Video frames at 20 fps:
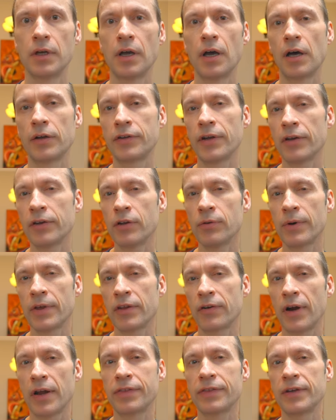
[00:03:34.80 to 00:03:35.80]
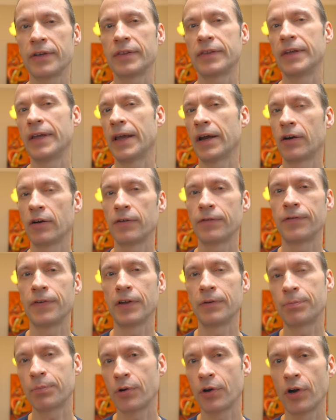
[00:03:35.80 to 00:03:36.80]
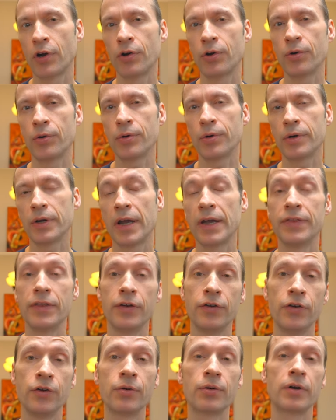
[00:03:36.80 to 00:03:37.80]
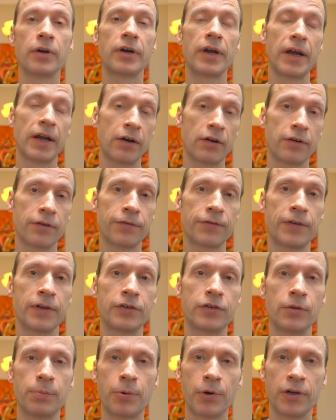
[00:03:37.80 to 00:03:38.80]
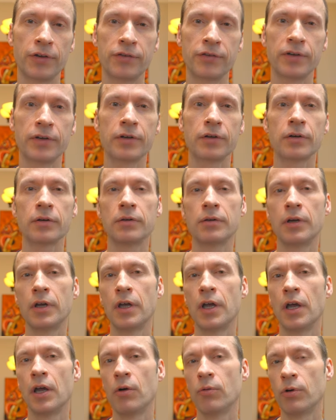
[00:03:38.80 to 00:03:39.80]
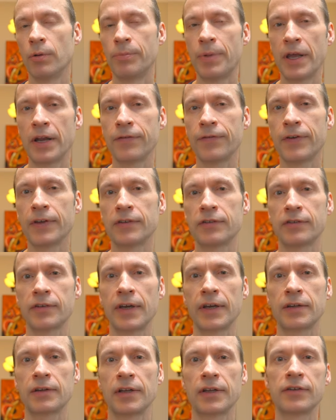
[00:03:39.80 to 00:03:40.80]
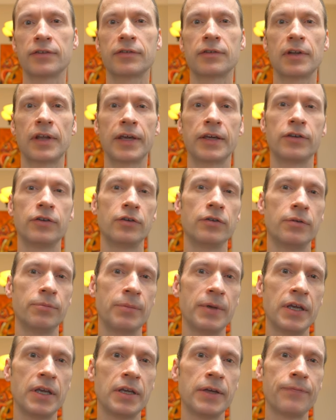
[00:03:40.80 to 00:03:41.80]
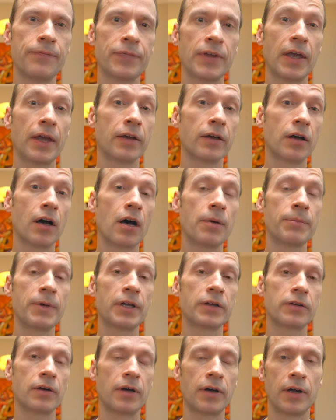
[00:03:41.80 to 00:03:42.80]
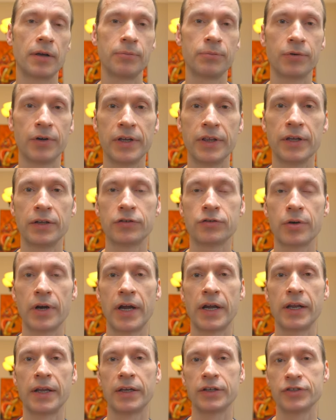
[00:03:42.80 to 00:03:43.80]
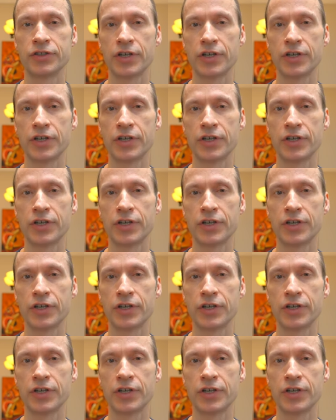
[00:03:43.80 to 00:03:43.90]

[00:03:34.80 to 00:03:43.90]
I'll tell you whether I think the Airofit PRO and the newer Airofit 2.0 will benefit cyclists like you and me, and comment on breathing training in